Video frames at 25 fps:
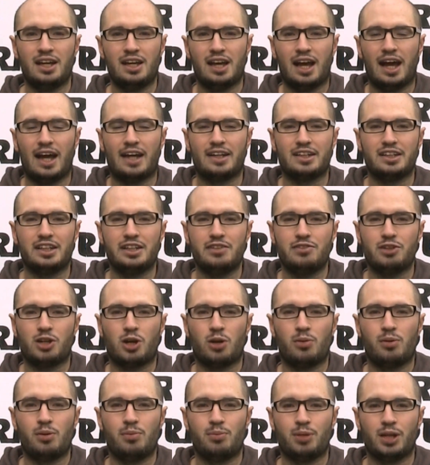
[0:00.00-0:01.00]
and leave a
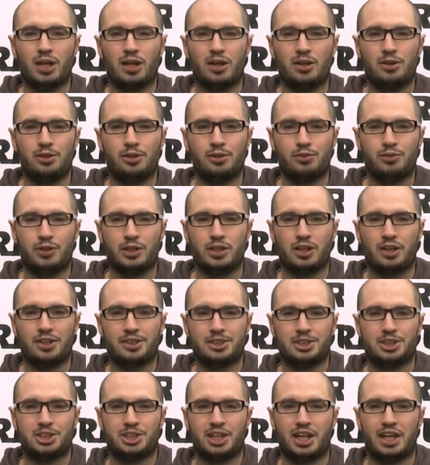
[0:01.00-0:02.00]
comment below if you'd like
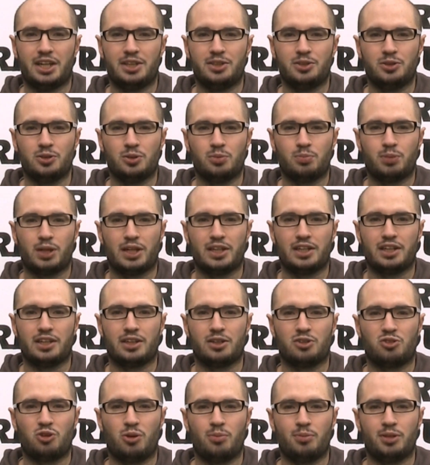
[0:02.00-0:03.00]
to share your plinking
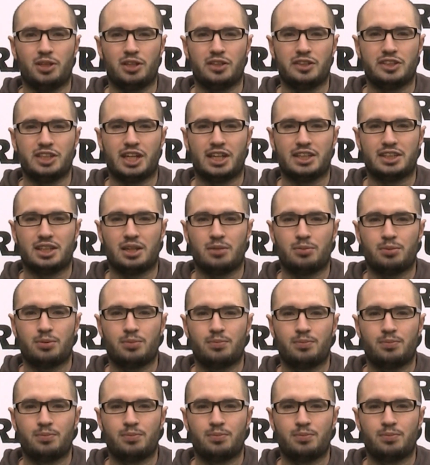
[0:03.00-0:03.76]
equipment and setup.